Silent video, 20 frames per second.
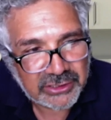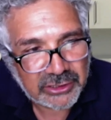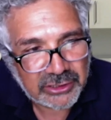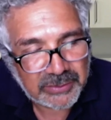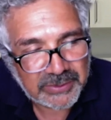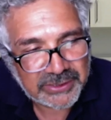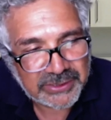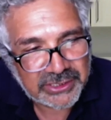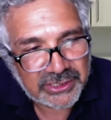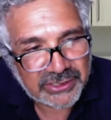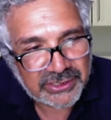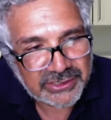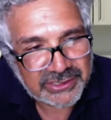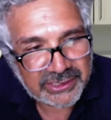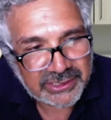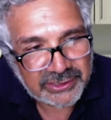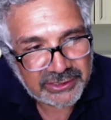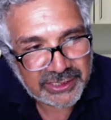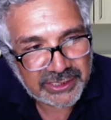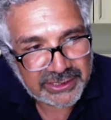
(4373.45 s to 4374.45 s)
carbon
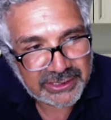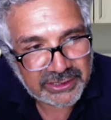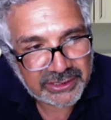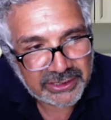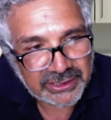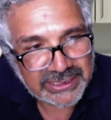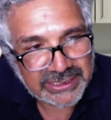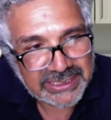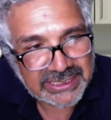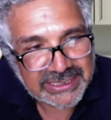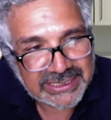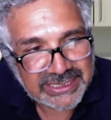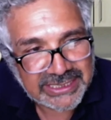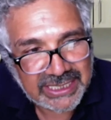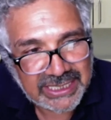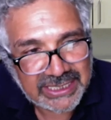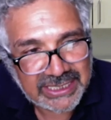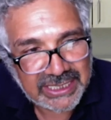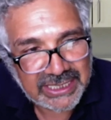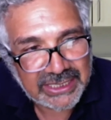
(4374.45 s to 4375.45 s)
dioxide at night and
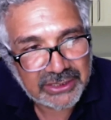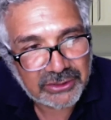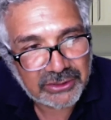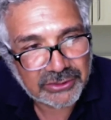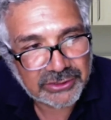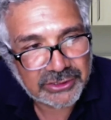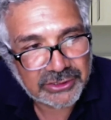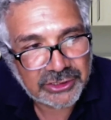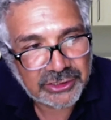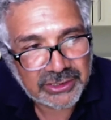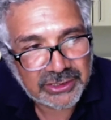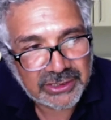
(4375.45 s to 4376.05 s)
take in oxygen,